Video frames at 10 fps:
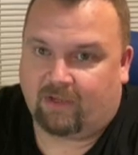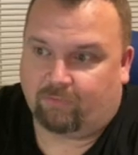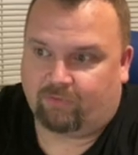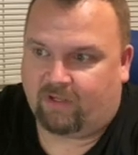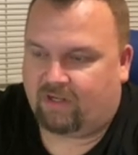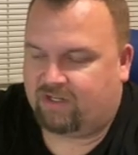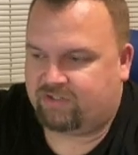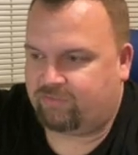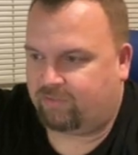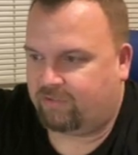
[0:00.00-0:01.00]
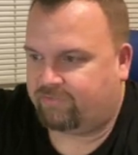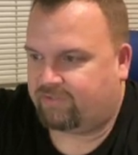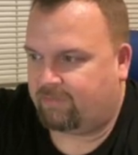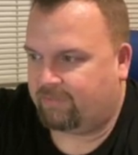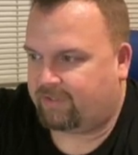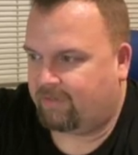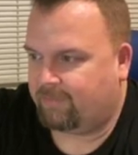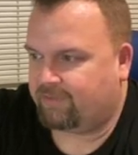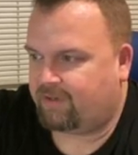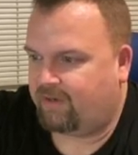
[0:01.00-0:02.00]
I don't do that. I just do the list. I don't really care about
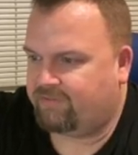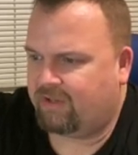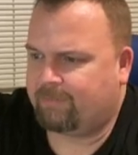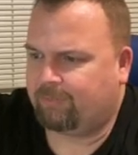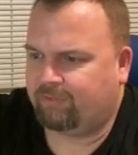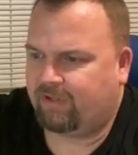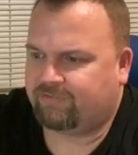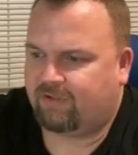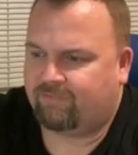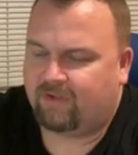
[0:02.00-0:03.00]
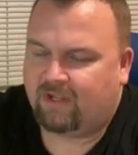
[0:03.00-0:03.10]
the cards. Other people do that stuff.